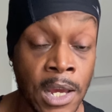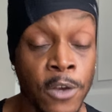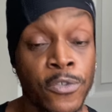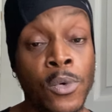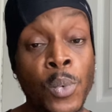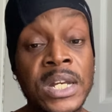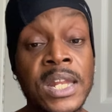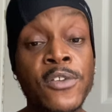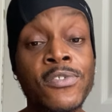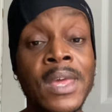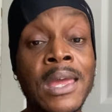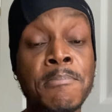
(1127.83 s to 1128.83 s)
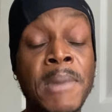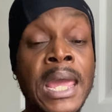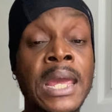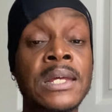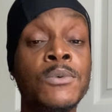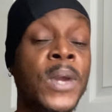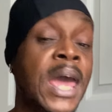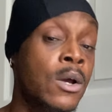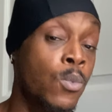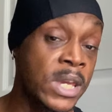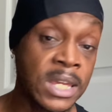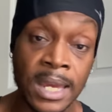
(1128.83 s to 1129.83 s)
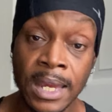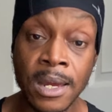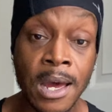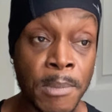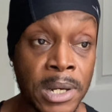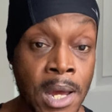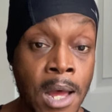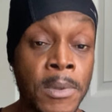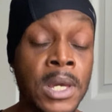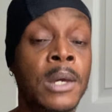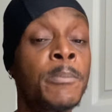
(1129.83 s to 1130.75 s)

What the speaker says: So with that said, man, we got a weekend coming up.